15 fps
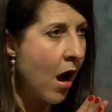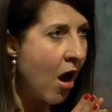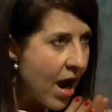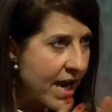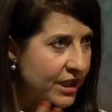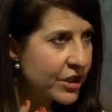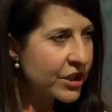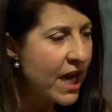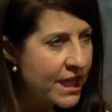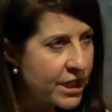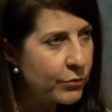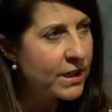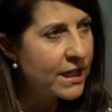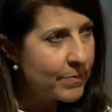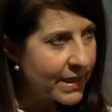I
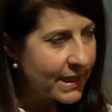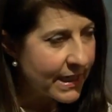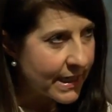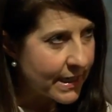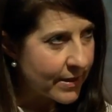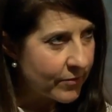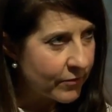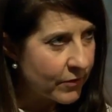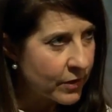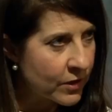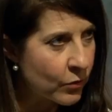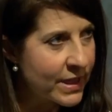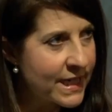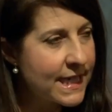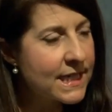genuinely believe that
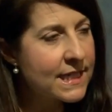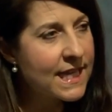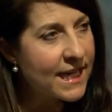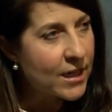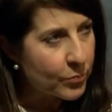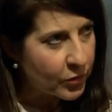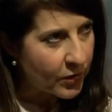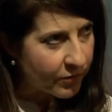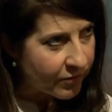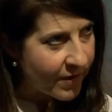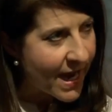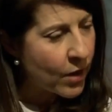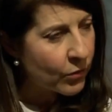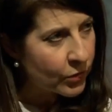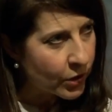we need to take a
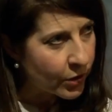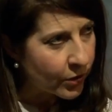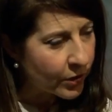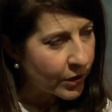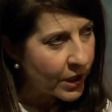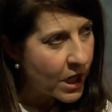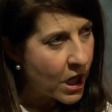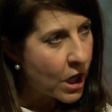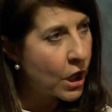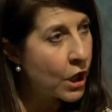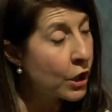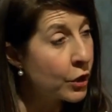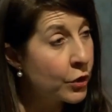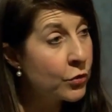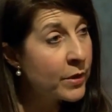profound look
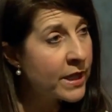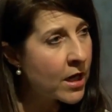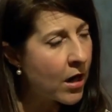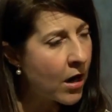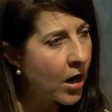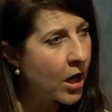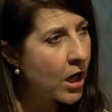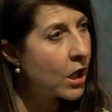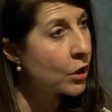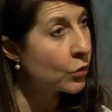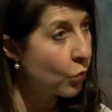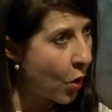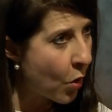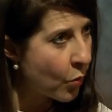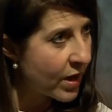at who we are
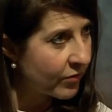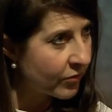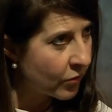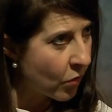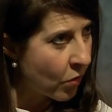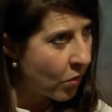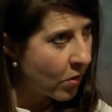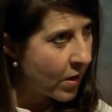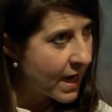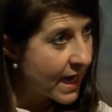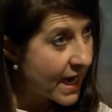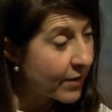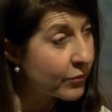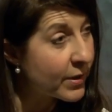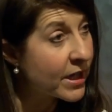and what we're for
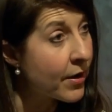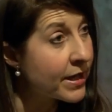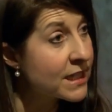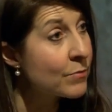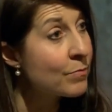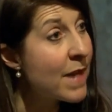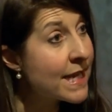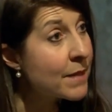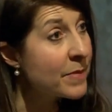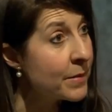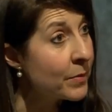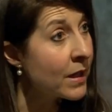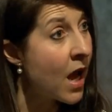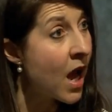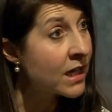if we're going to make
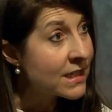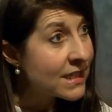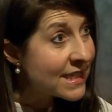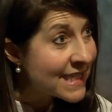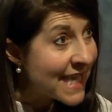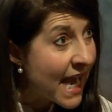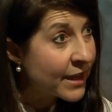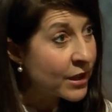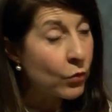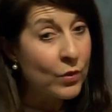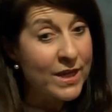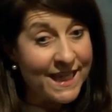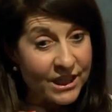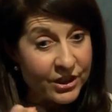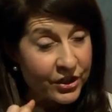people understand that
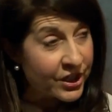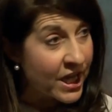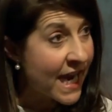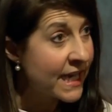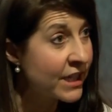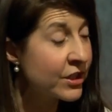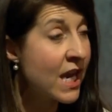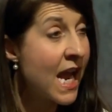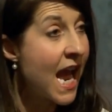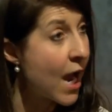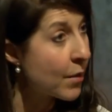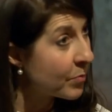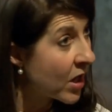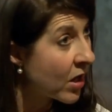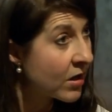we can change
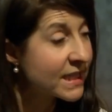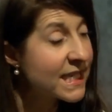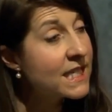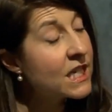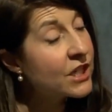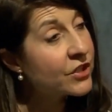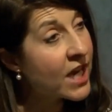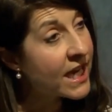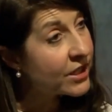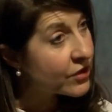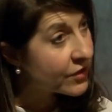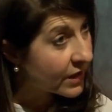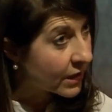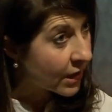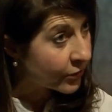our party to
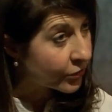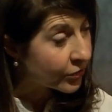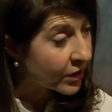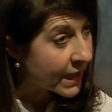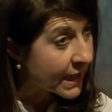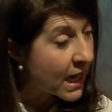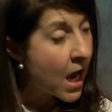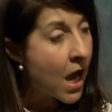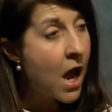change the country.